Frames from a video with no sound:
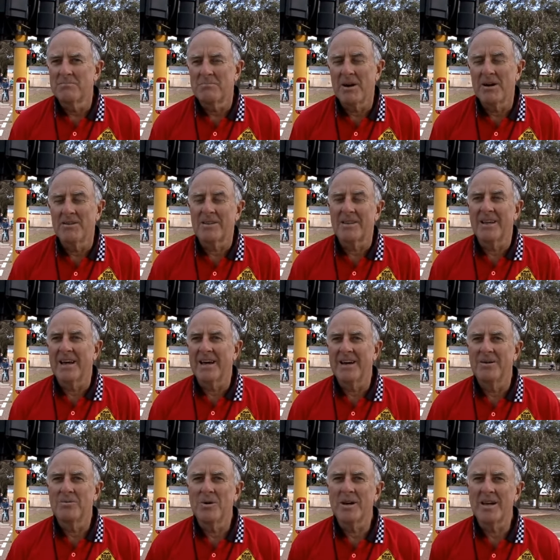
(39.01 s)
both
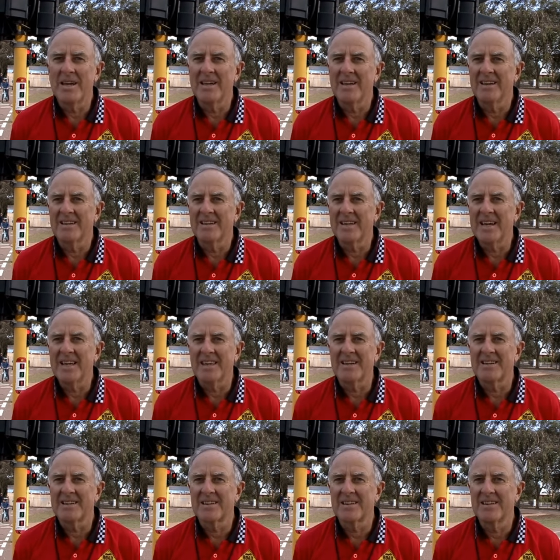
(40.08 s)
uh, working together
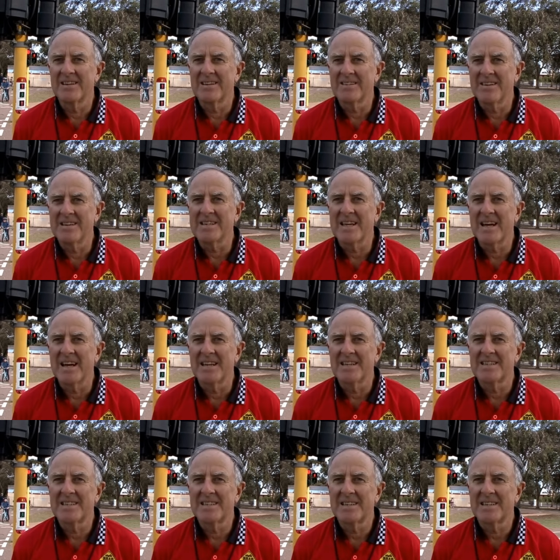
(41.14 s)
to, to educate us.